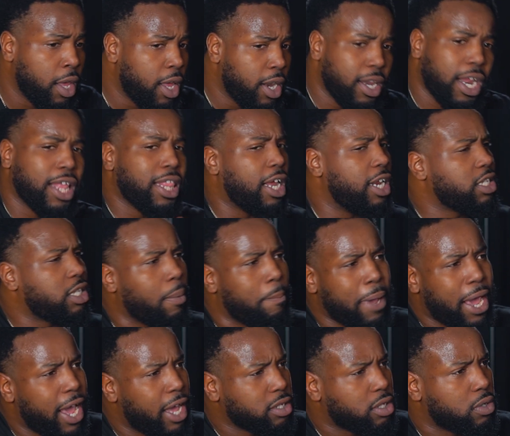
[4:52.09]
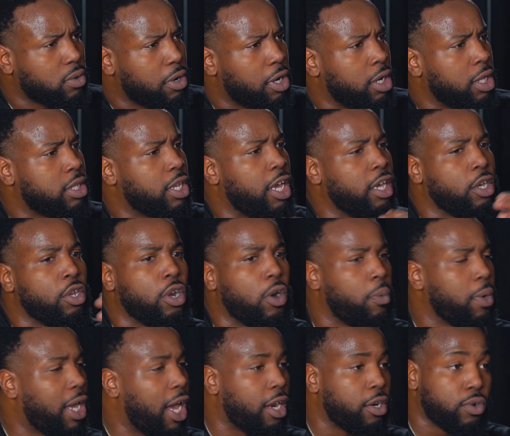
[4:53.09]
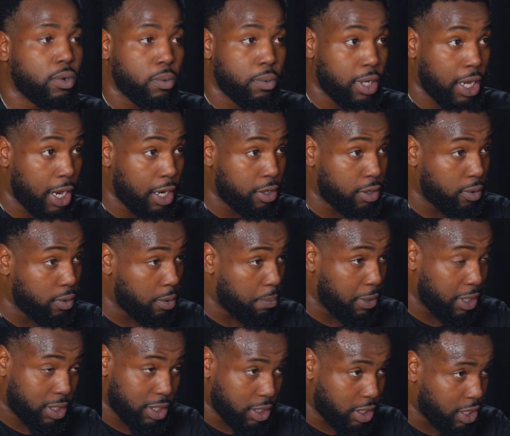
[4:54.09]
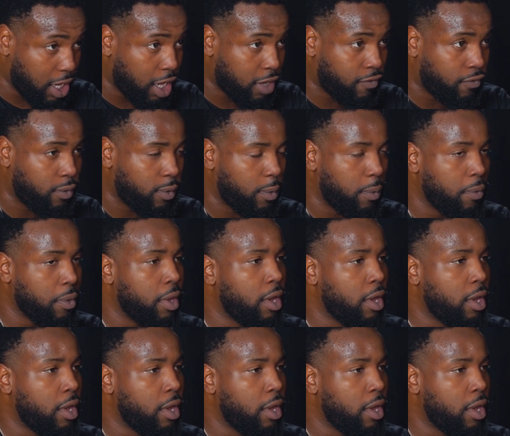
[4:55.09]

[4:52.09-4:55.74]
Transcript: Not that it's a bad story or anything. We got to do what we got to do to be successful.